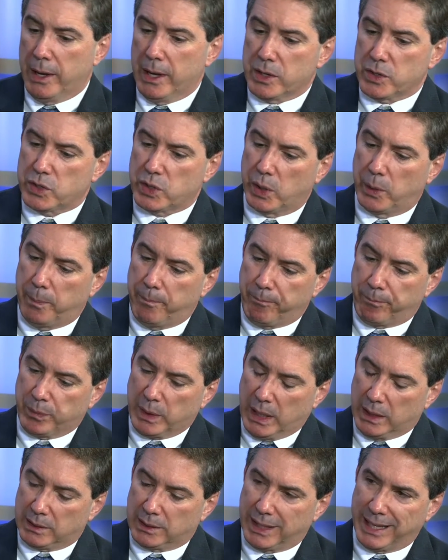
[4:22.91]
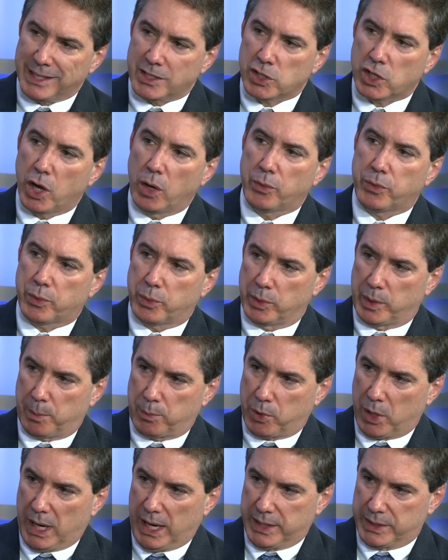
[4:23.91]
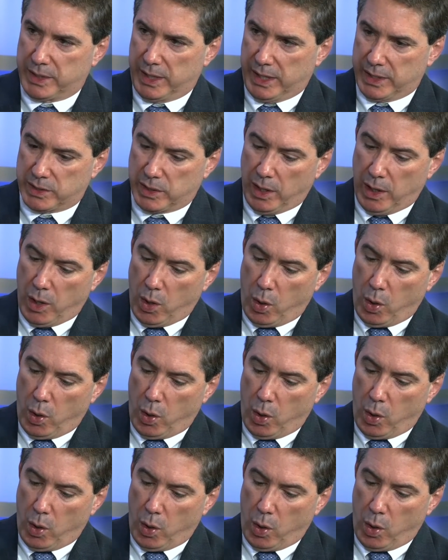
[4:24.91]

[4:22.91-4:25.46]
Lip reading: So let's go through the process.